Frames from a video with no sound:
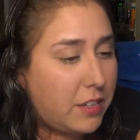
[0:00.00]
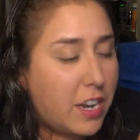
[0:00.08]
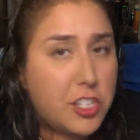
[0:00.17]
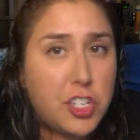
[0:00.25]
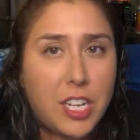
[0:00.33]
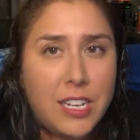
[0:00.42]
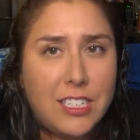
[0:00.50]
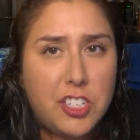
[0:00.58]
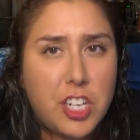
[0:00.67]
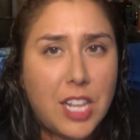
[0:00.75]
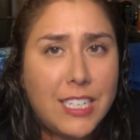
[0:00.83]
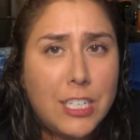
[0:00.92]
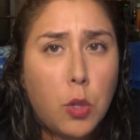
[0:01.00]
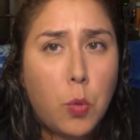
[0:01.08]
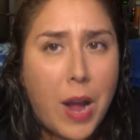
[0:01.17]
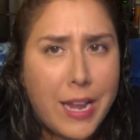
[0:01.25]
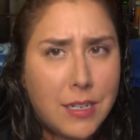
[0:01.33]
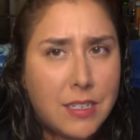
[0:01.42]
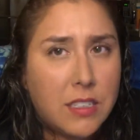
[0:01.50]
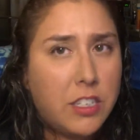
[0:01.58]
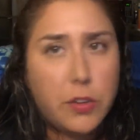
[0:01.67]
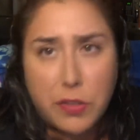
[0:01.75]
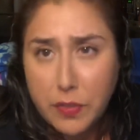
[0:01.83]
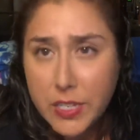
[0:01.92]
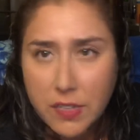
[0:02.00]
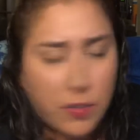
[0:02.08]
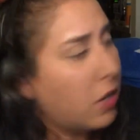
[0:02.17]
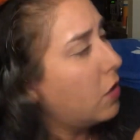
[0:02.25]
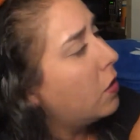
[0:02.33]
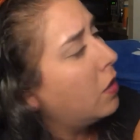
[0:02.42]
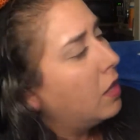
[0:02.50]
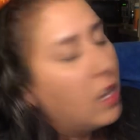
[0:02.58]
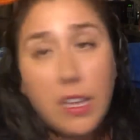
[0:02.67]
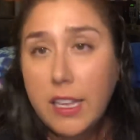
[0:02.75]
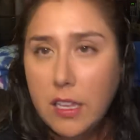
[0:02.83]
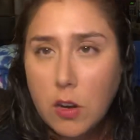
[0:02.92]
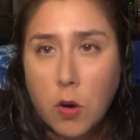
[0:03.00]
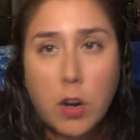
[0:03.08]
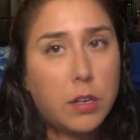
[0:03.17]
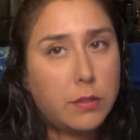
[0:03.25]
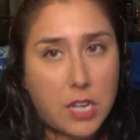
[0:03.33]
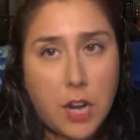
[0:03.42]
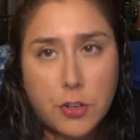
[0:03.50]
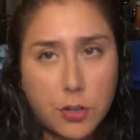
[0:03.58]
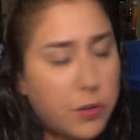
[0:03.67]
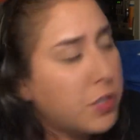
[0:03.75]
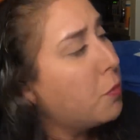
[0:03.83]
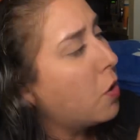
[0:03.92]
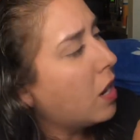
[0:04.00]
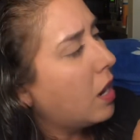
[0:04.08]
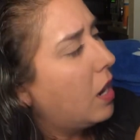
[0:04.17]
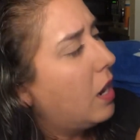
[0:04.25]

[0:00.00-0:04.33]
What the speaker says: Jaleel White, you know, the voice of Urkel, or Dr. Knowsmore.